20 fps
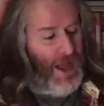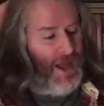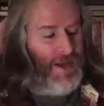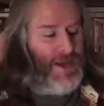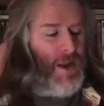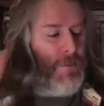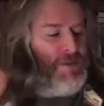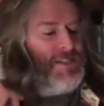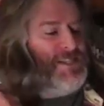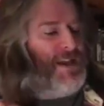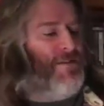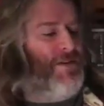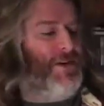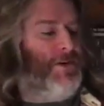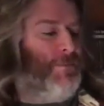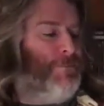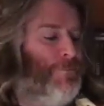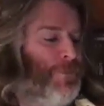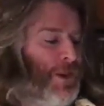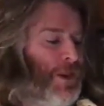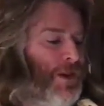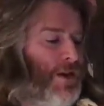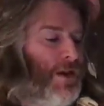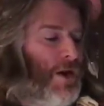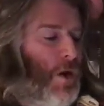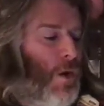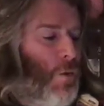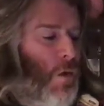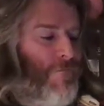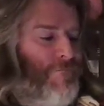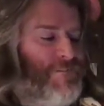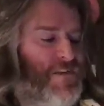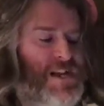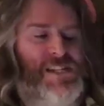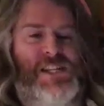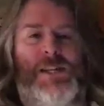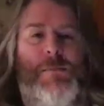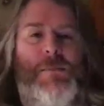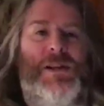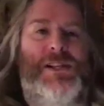Number 7. What
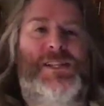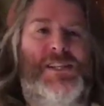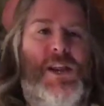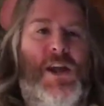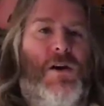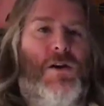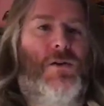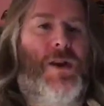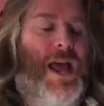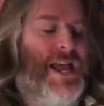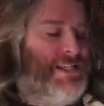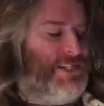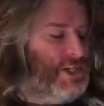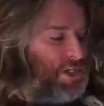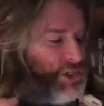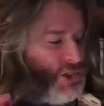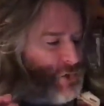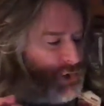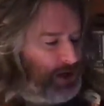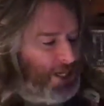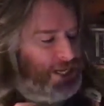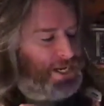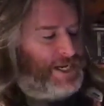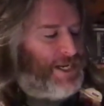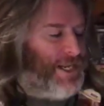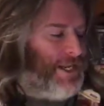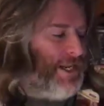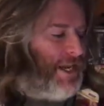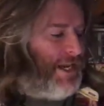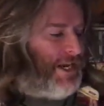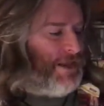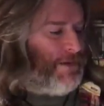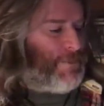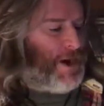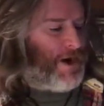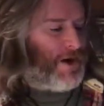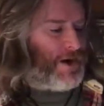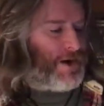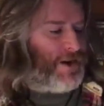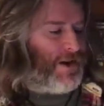vegetable is known as a zucchini in
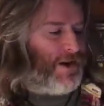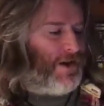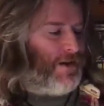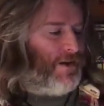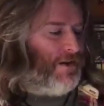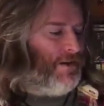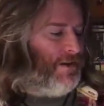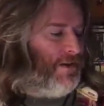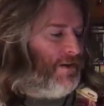America?